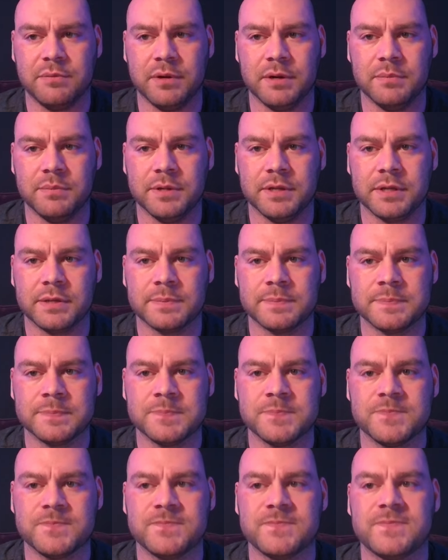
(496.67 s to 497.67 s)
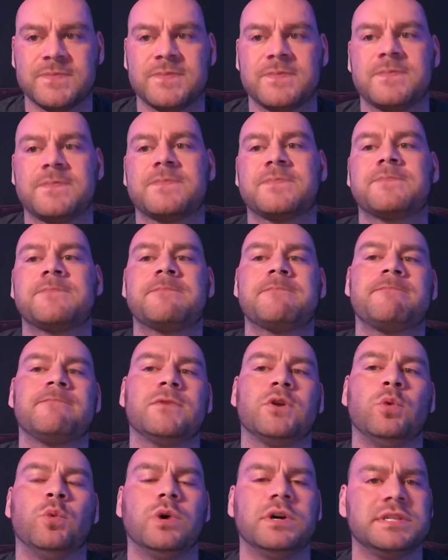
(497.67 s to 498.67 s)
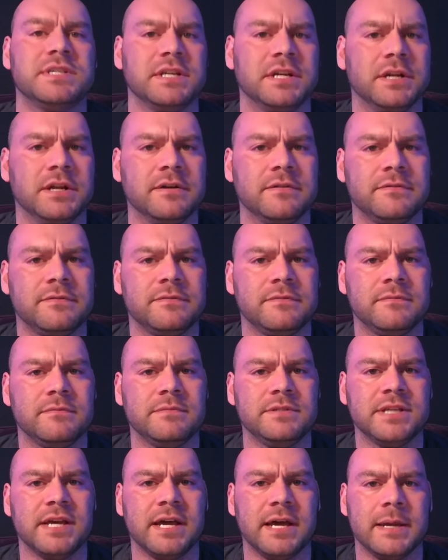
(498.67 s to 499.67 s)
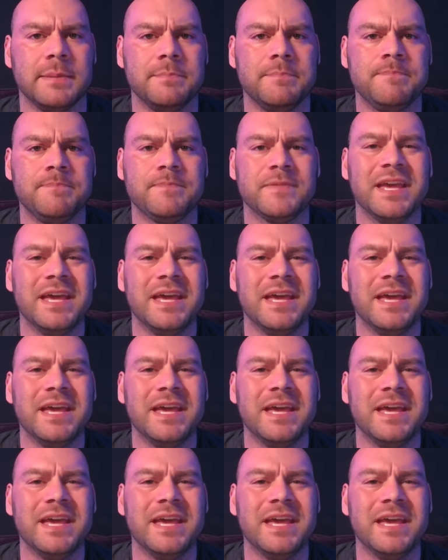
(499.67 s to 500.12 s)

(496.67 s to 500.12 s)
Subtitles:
pumping wasn't enough time.